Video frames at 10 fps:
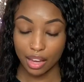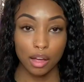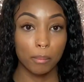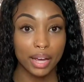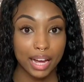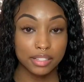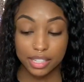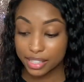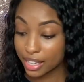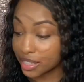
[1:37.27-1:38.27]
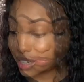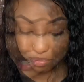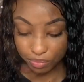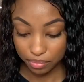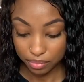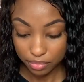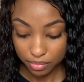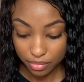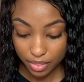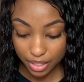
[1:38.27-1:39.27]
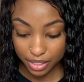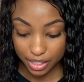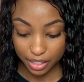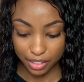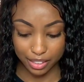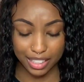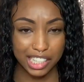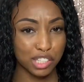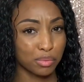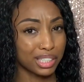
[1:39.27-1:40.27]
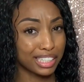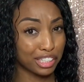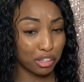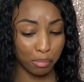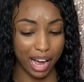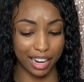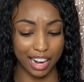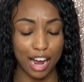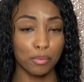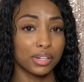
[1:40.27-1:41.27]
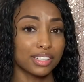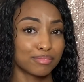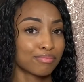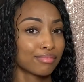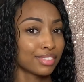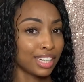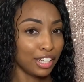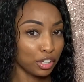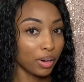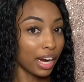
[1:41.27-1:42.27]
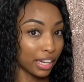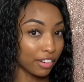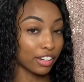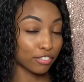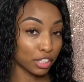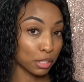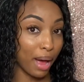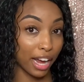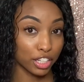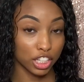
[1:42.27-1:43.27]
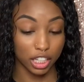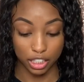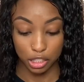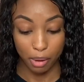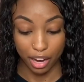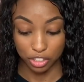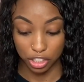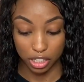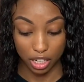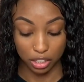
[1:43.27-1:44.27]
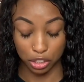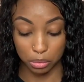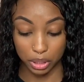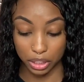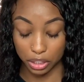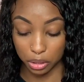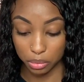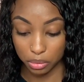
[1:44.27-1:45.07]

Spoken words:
But yeah, so let's get into this. Let's take a look. It's really cute pack. You gotta give it up for this packaging. Like, this packaging is actually really cute.